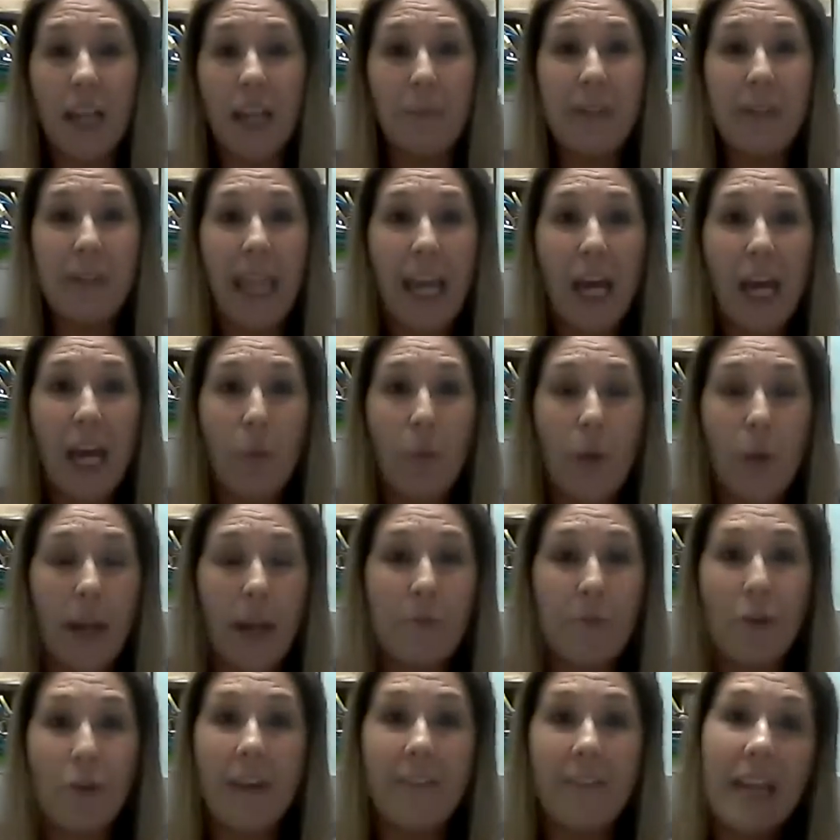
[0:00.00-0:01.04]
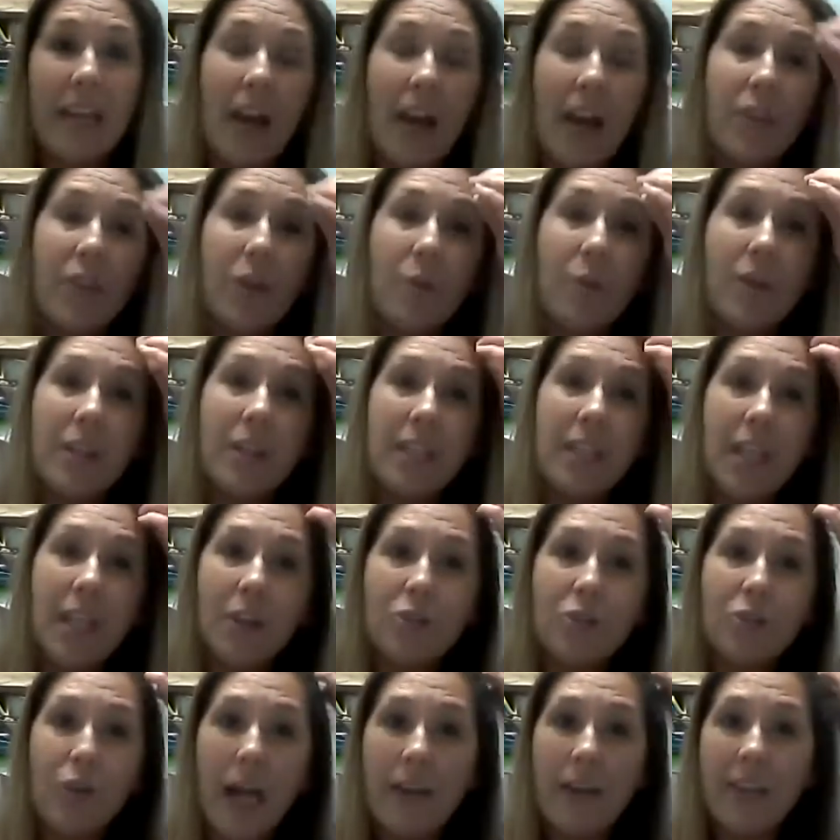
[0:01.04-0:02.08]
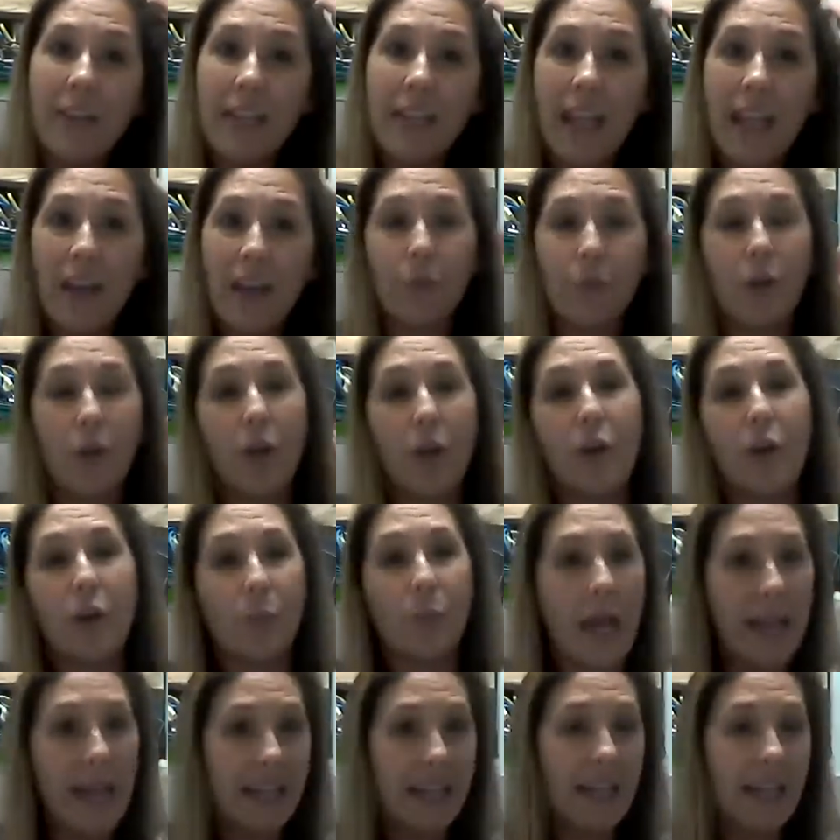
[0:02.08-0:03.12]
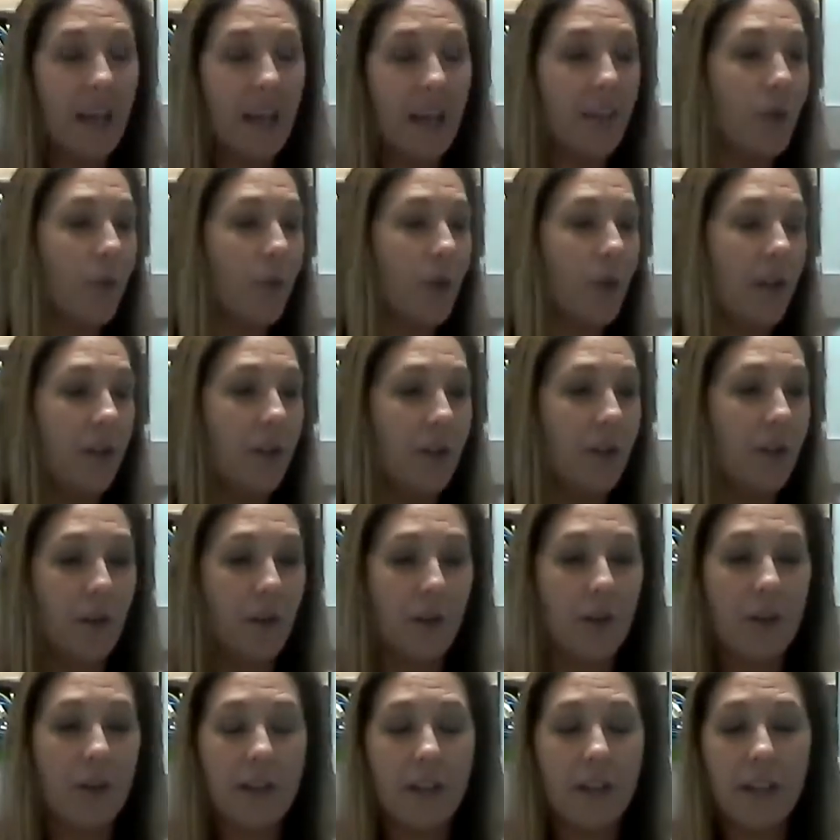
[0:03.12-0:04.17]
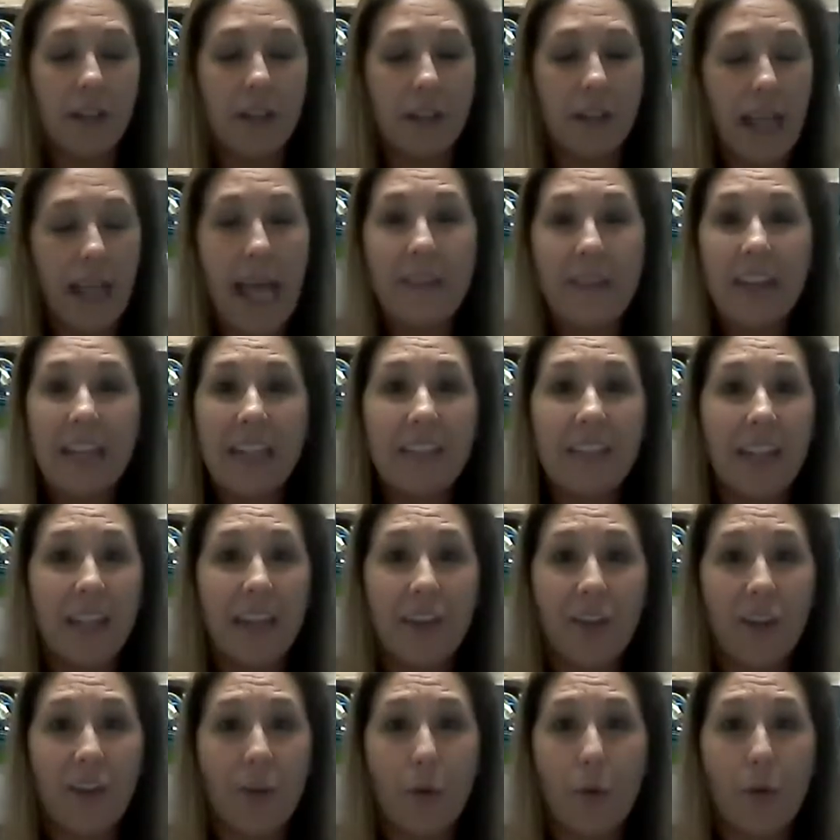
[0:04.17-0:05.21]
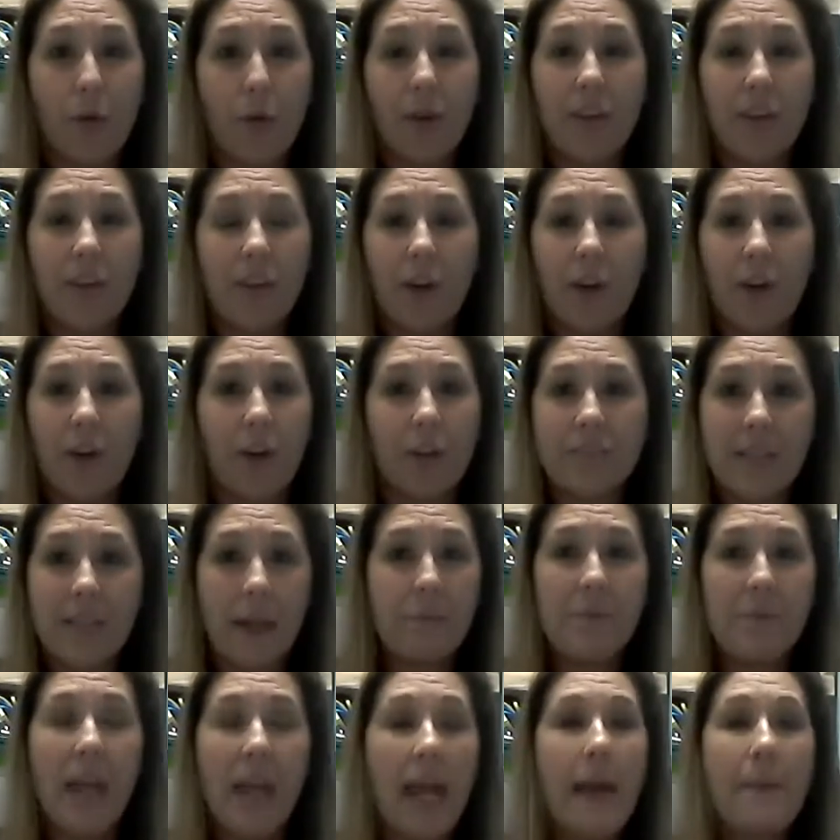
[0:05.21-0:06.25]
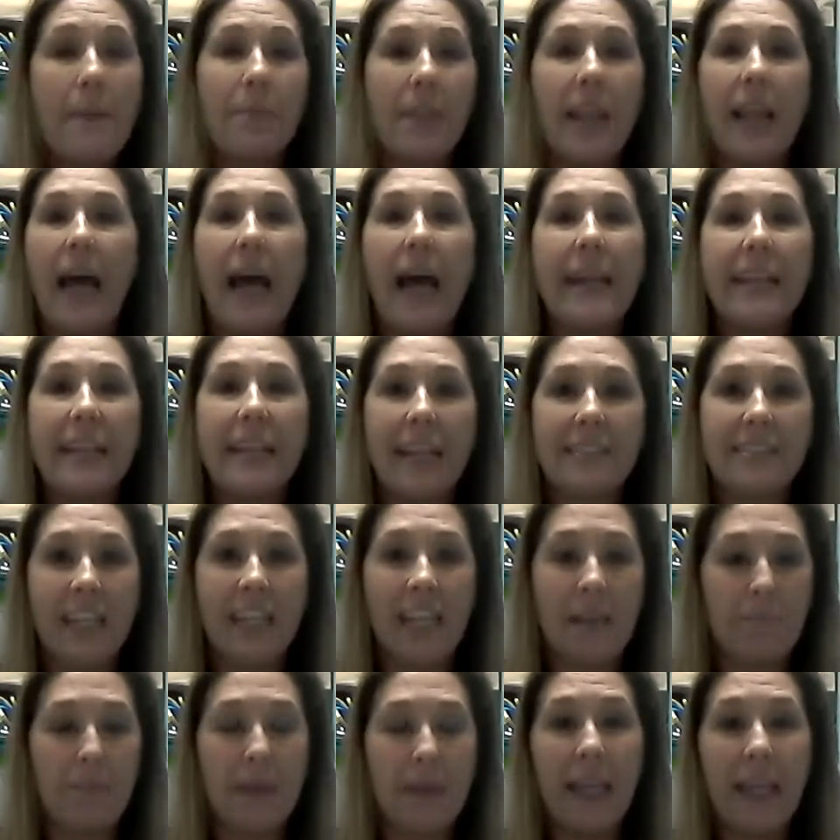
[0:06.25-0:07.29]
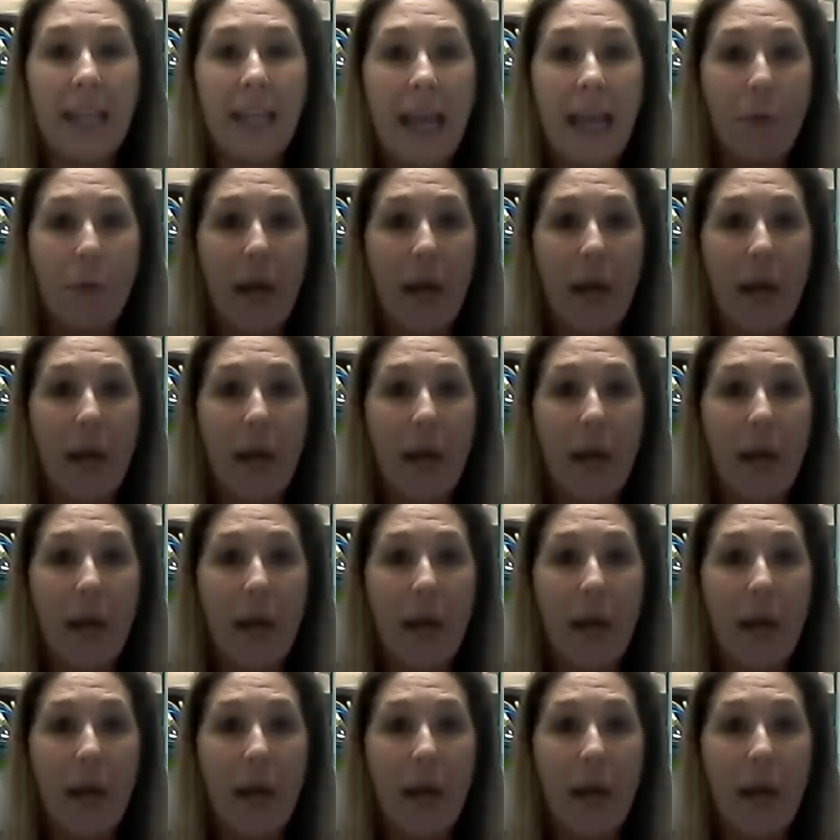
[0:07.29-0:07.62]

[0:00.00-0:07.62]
jot them down when I'm driving down the road, or riding down the road, or having dinner, or sometime that ideas hit me, and I will